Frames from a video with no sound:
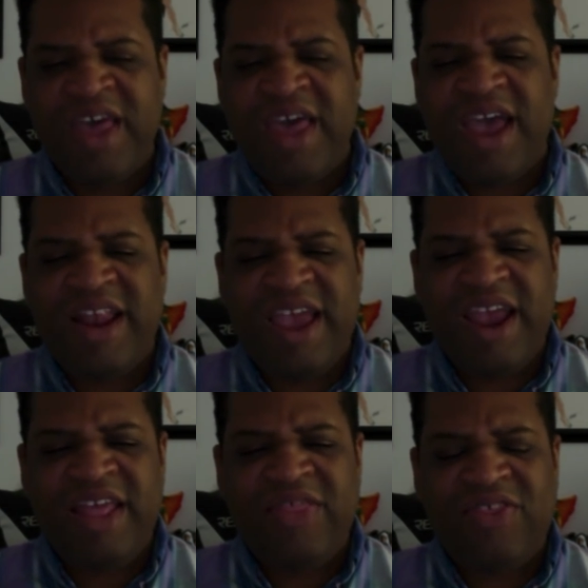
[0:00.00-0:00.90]
And
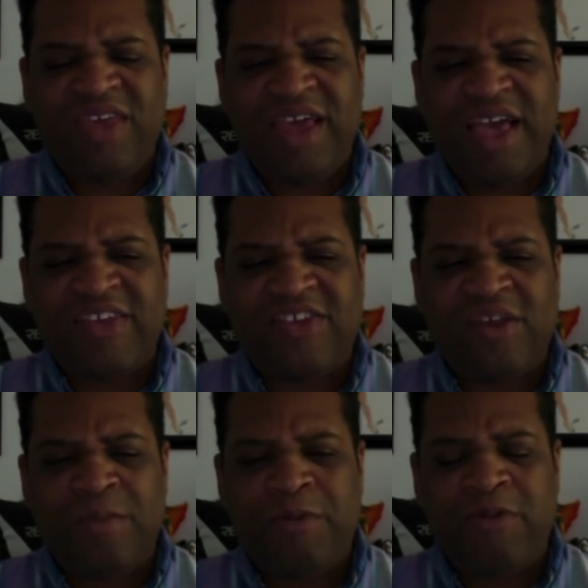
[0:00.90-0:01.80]
anything as
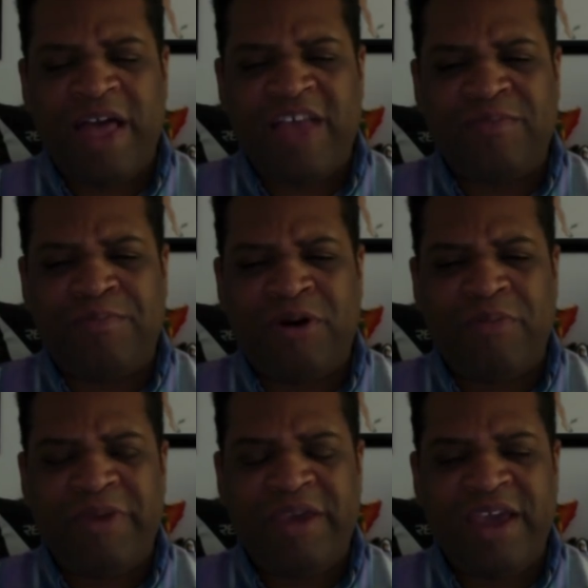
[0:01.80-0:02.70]
simple as
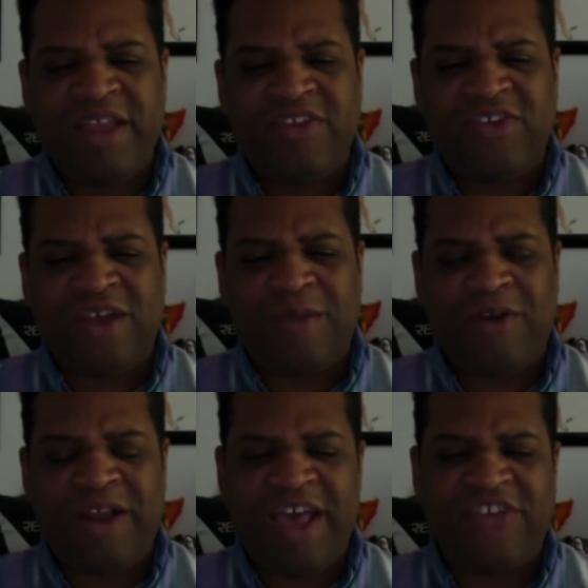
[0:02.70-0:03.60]
bumping into
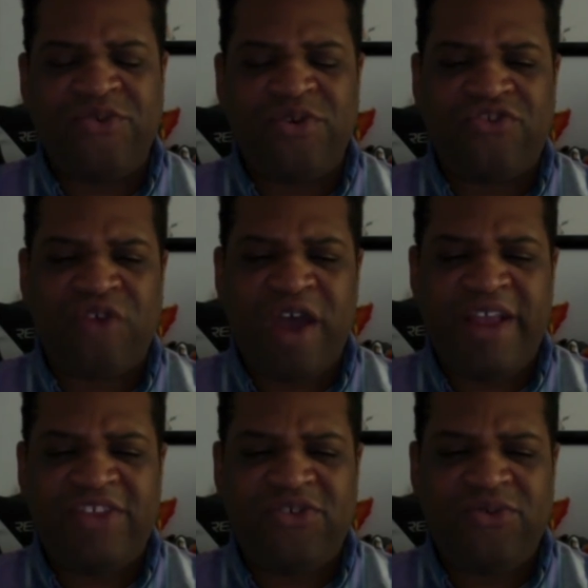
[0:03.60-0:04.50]
someone as you are
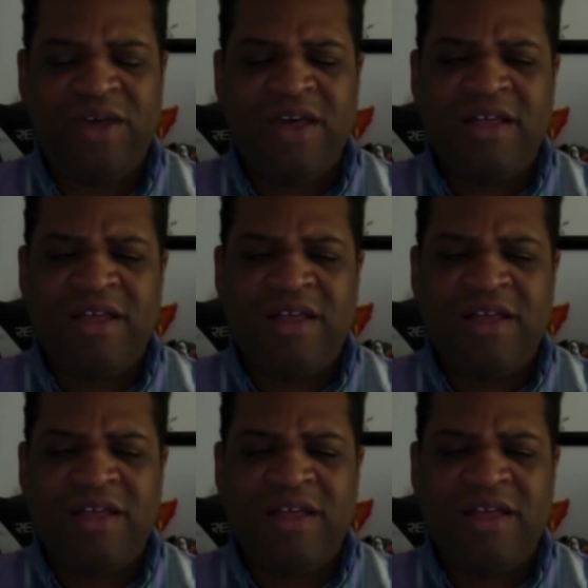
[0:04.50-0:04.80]
trying to